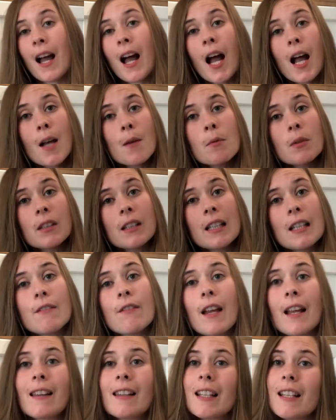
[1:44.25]
I will leave
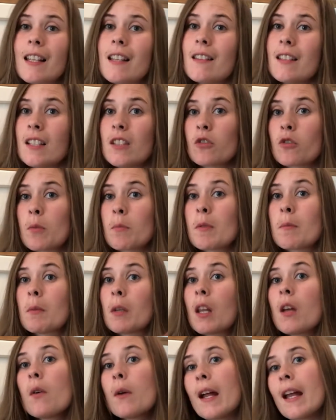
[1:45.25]
a link in the description
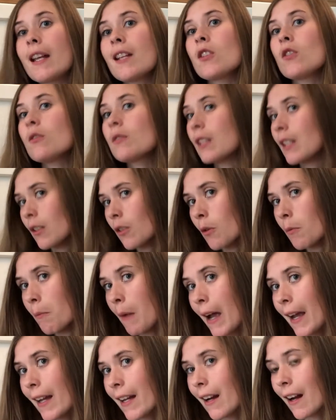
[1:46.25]
below and you can go
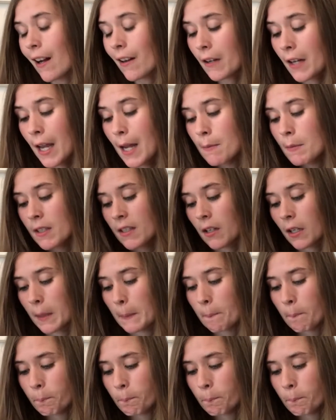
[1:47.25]
buy it on Amazon.